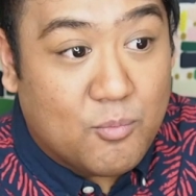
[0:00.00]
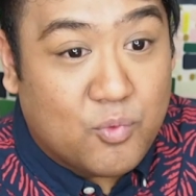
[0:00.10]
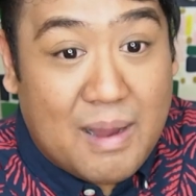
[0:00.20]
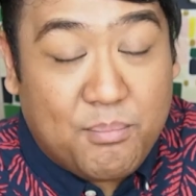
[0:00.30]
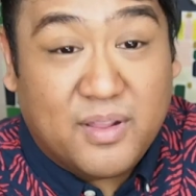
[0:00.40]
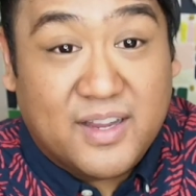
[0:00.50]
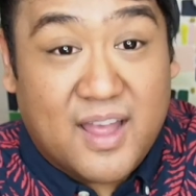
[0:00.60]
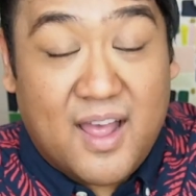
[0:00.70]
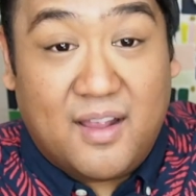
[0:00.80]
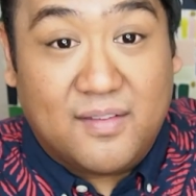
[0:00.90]

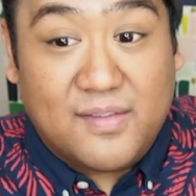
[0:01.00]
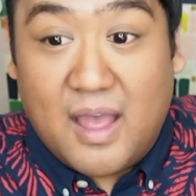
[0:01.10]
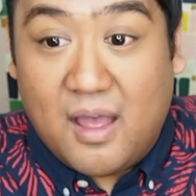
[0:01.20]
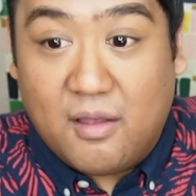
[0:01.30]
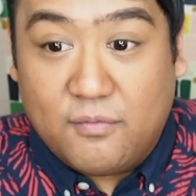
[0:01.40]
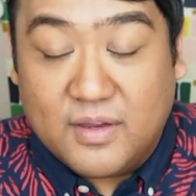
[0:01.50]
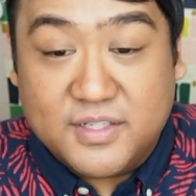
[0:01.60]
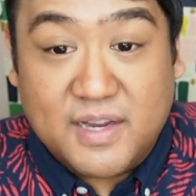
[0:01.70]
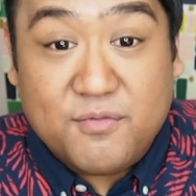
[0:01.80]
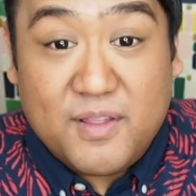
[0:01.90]
replicas of
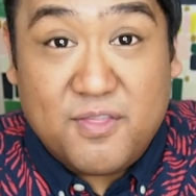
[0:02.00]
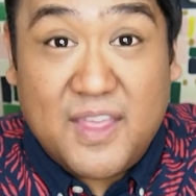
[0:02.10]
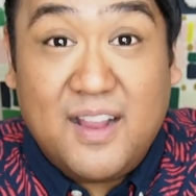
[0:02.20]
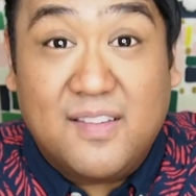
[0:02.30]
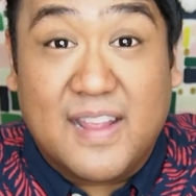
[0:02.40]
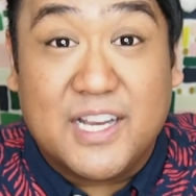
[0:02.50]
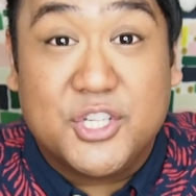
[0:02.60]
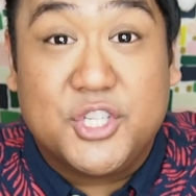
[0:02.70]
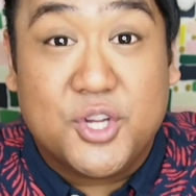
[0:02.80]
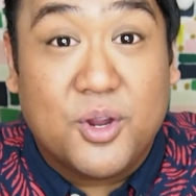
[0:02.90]
different things in
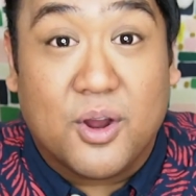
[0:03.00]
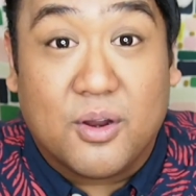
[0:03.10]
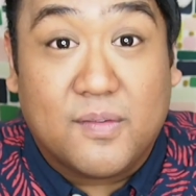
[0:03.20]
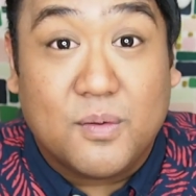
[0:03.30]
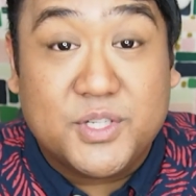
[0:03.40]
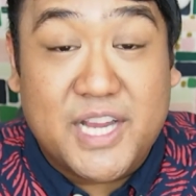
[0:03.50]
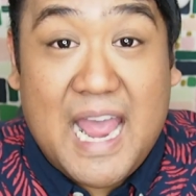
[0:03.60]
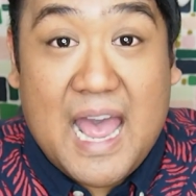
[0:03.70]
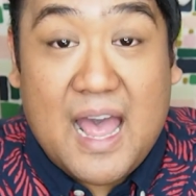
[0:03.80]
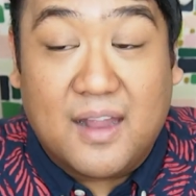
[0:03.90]
sugar. So she
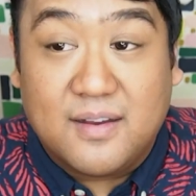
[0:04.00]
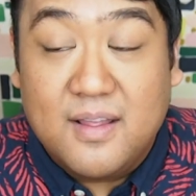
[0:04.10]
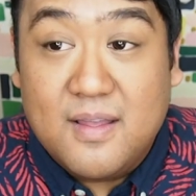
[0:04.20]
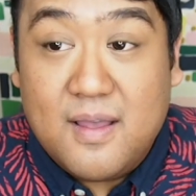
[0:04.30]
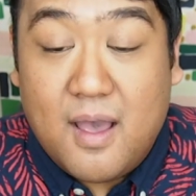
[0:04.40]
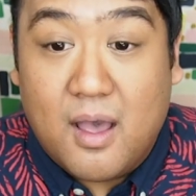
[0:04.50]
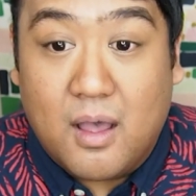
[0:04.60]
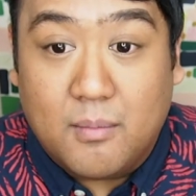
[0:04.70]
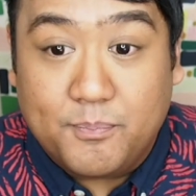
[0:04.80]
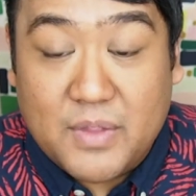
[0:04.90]
had
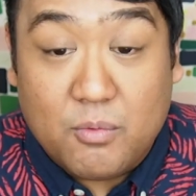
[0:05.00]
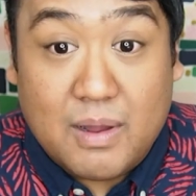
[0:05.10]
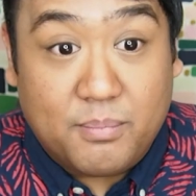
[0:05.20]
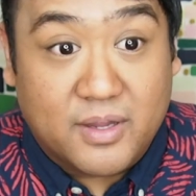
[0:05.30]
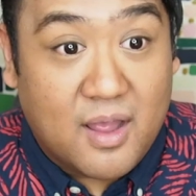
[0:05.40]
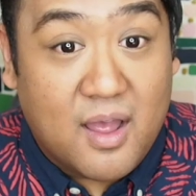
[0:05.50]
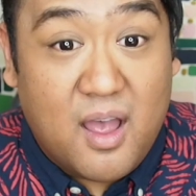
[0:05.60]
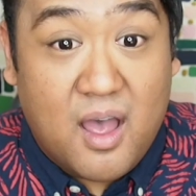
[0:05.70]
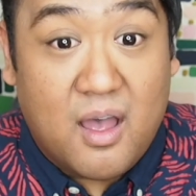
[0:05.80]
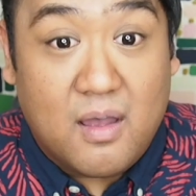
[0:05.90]
a replica
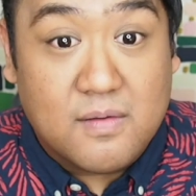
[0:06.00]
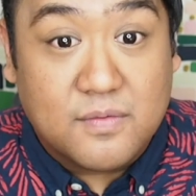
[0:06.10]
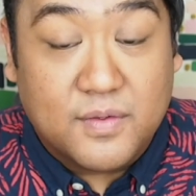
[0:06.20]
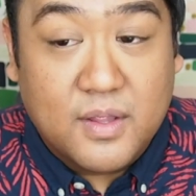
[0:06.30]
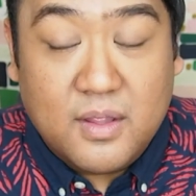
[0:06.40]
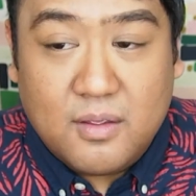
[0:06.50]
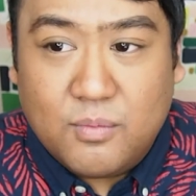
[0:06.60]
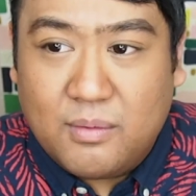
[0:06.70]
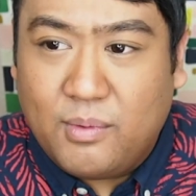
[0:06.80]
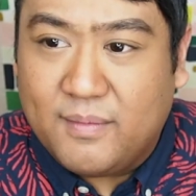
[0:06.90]
of,
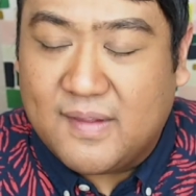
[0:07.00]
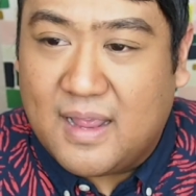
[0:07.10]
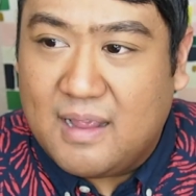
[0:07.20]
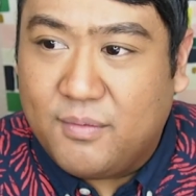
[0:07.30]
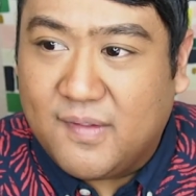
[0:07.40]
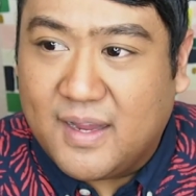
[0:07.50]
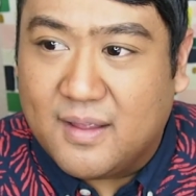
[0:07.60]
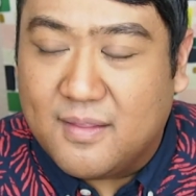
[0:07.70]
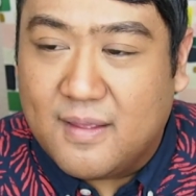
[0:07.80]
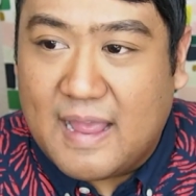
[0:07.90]
what was it? It was
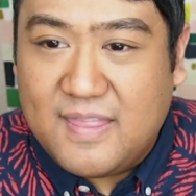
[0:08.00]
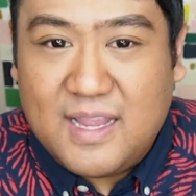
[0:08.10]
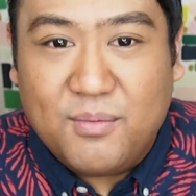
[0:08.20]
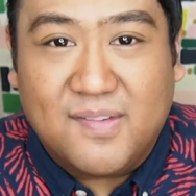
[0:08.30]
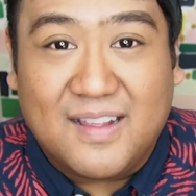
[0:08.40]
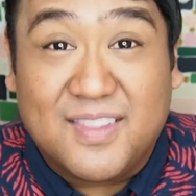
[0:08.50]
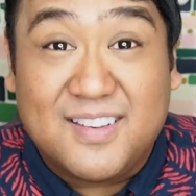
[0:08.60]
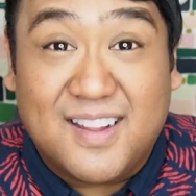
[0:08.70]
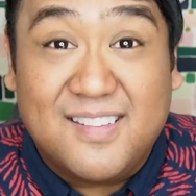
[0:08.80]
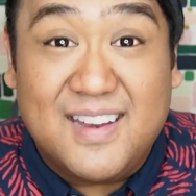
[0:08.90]
like, I think it was like the
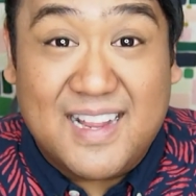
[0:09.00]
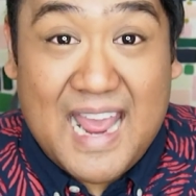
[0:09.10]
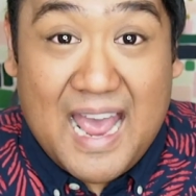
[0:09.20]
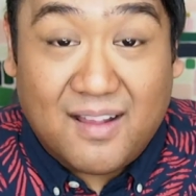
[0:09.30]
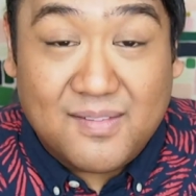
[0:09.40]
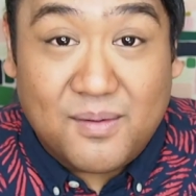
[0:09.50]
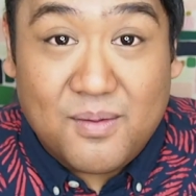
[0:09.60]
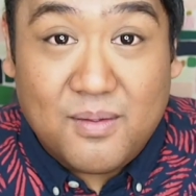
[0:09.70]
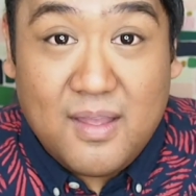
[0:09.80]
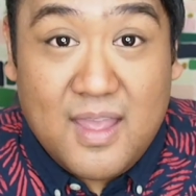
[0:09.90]
Disney
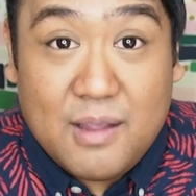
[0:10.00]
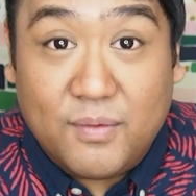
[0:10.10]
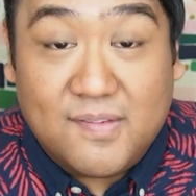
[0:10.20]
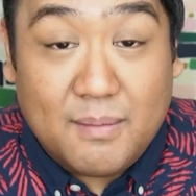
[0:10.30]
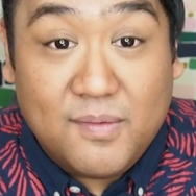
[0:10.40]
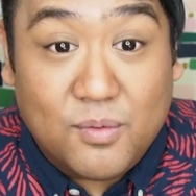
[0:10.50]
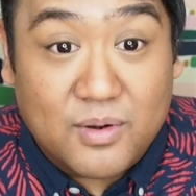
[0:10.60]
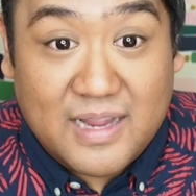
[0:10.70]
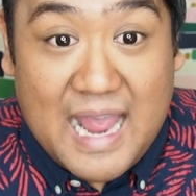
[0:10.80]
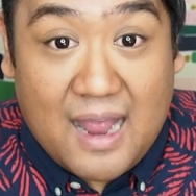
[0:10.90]
castle. It was some
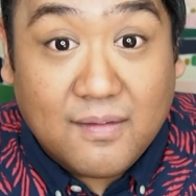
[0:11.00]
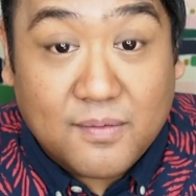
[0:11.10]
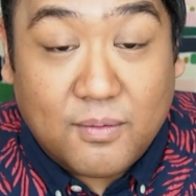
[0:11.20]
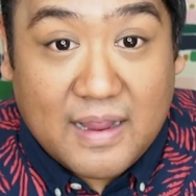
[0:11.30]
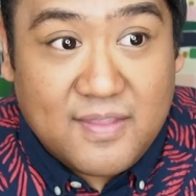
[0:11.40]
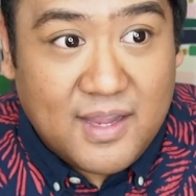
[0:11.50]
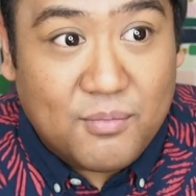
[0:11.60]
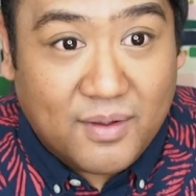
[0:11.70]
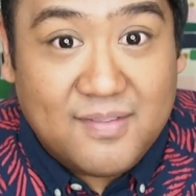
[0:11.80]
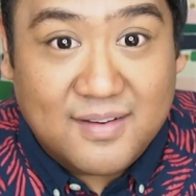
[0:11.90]
sort of castle. I think
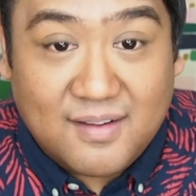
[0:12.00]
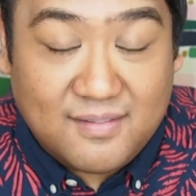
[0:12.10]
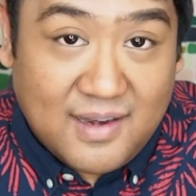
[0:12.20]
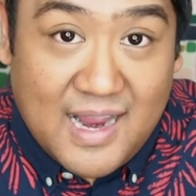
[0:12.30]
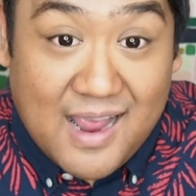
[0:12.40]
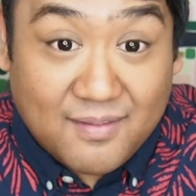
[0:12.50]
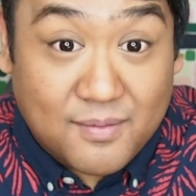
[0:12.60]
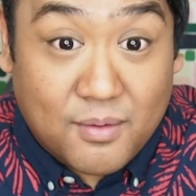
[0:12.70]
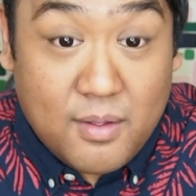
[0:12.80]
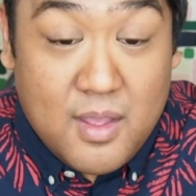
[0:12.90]
it was the Disney
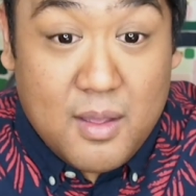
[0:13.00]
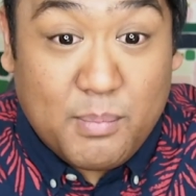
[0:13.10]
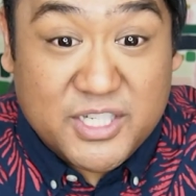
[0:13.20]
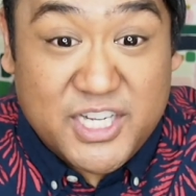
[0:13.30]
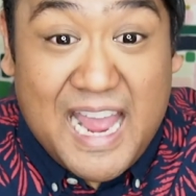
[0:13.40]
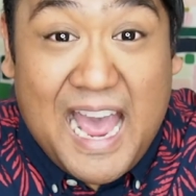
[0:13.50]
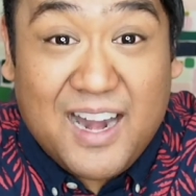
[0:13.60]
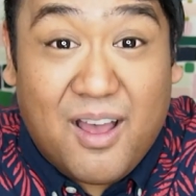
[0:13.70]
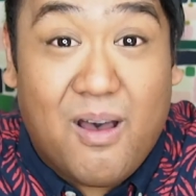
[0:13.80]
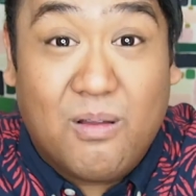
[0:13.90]
castle, but she
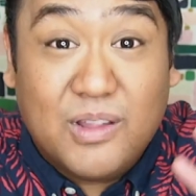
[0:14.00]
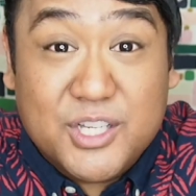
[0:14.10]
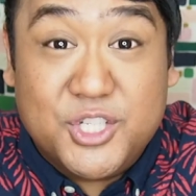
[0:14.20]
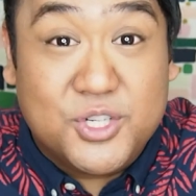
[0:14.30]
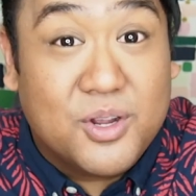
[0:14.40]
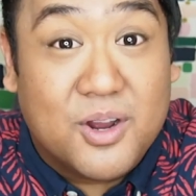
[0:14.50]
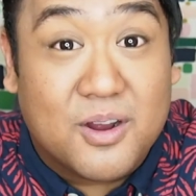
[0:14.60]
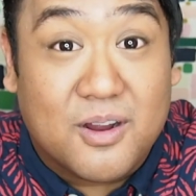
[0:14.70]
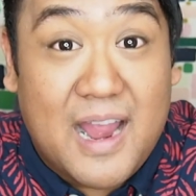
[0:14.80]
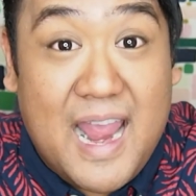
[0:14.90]
had it all in
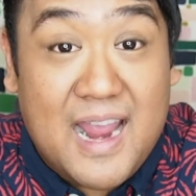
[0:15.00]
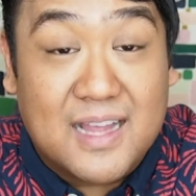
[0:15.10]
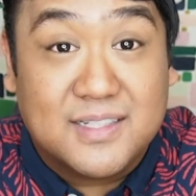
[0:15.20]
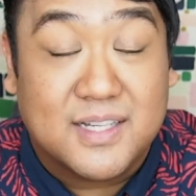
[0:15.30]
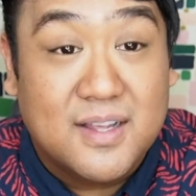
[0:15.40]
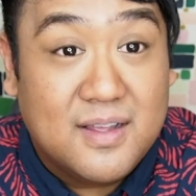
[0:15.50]
sugar, and